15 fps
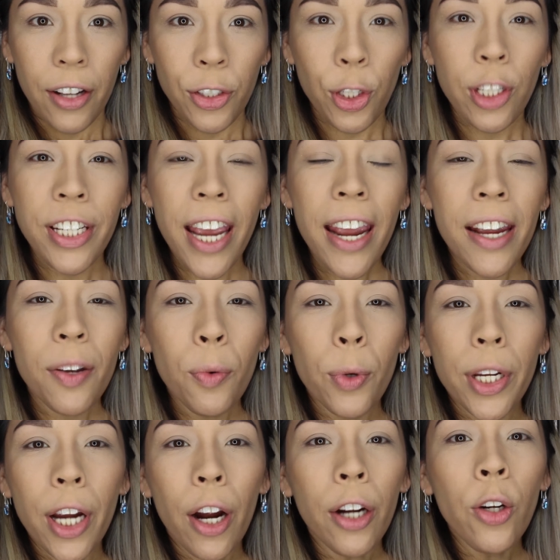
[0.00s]
Today
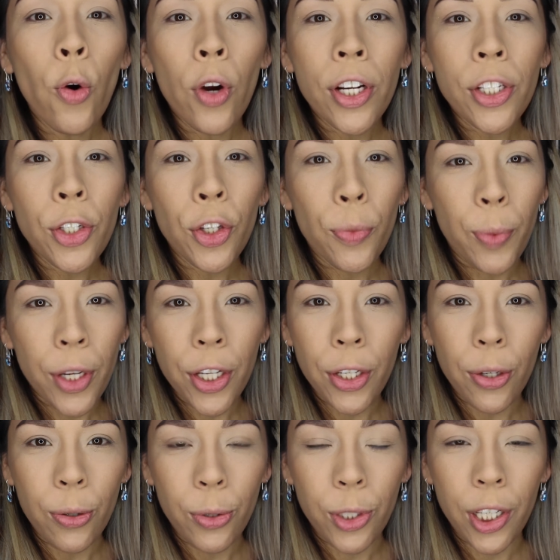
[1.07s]
we are going to be
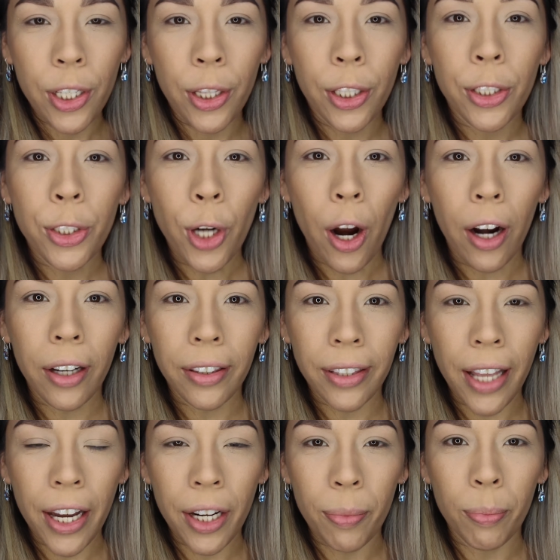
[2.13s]
using the
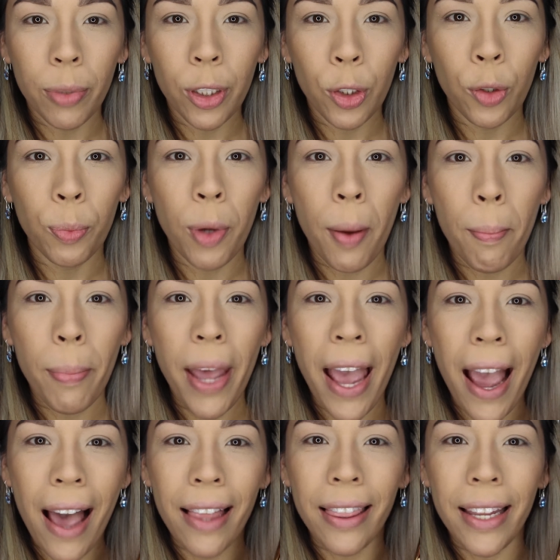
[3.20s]
Tartelette in Bloom
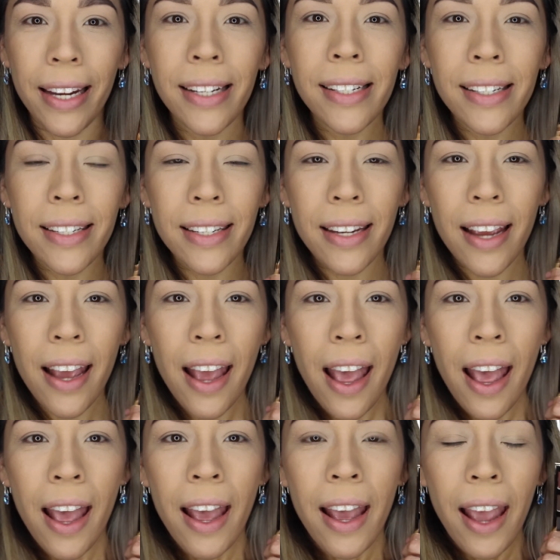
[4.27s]
palette,
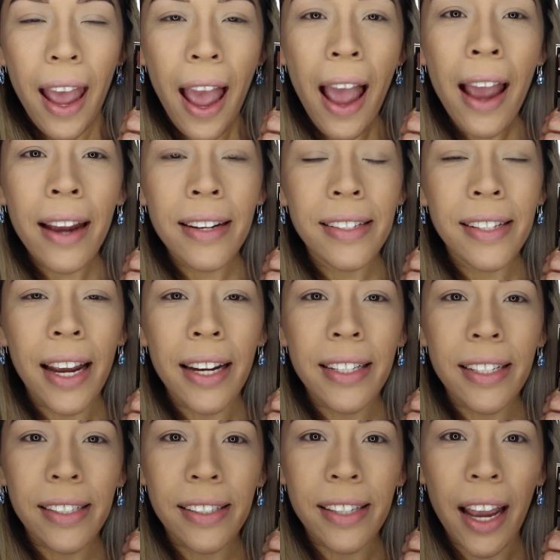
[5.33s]
and I
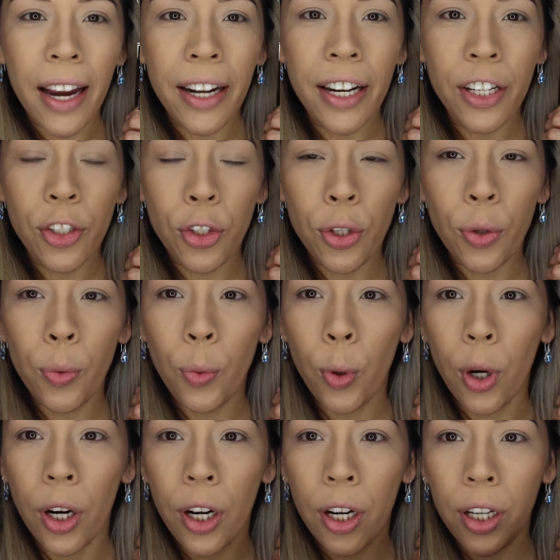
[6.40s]
decided to
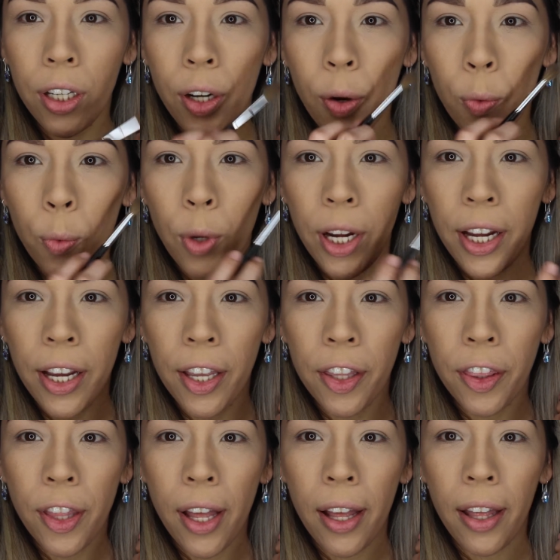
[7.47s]
work
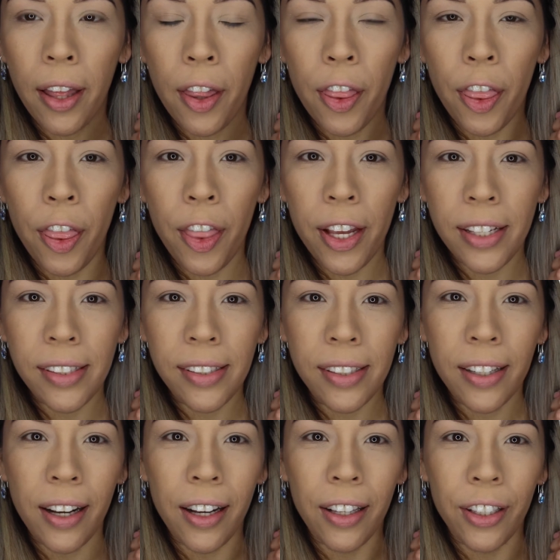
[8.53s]
with these
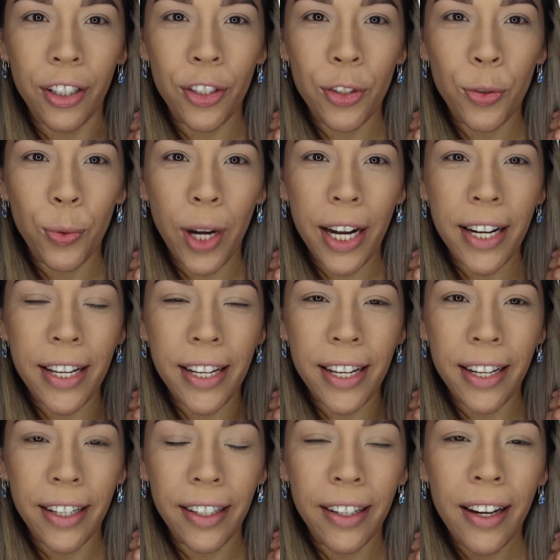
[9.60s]
colors right
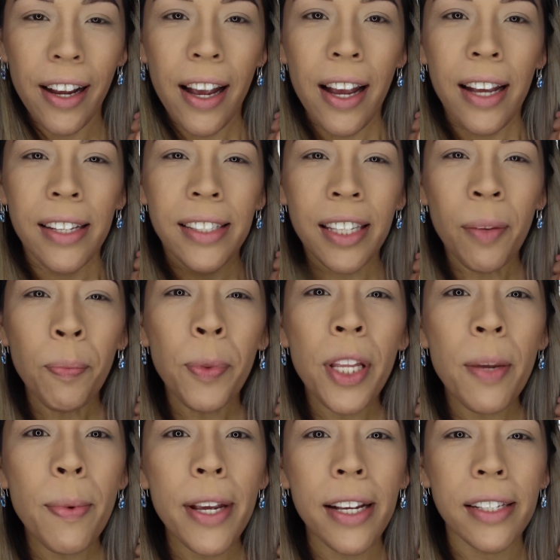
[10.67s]
here
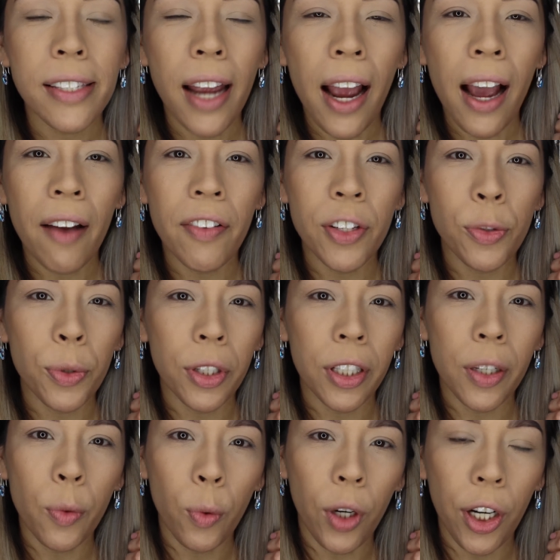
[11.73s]
simply because I haven't
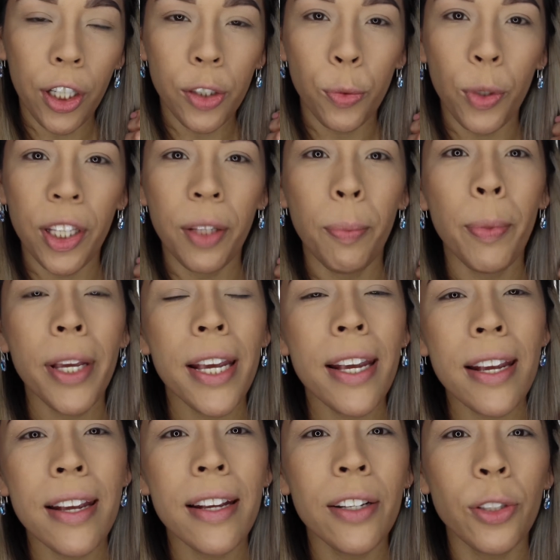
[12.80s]
really worked with
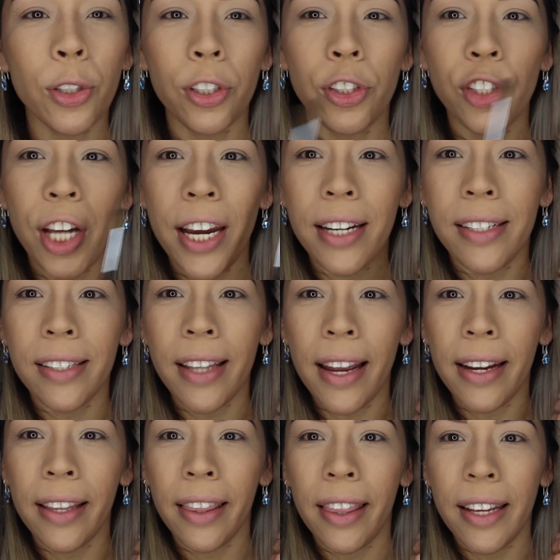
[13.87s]
pinks or shades
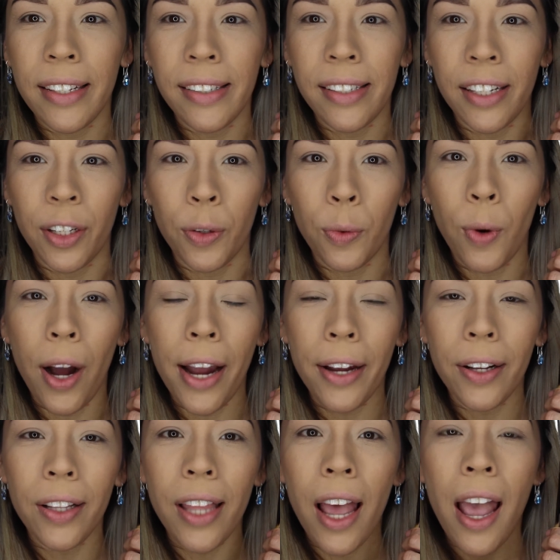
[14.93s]
like this in a
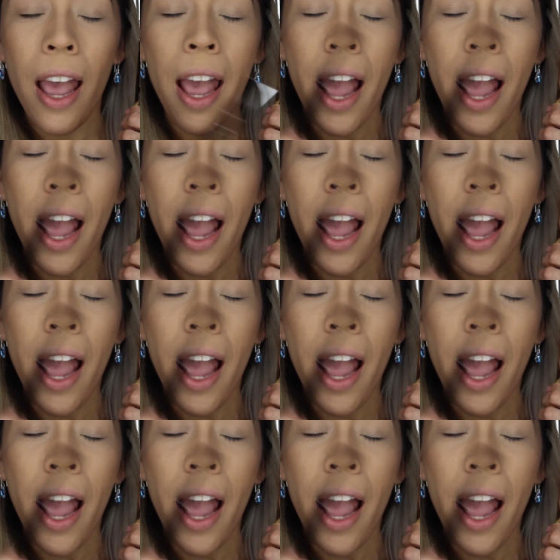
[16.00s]
while.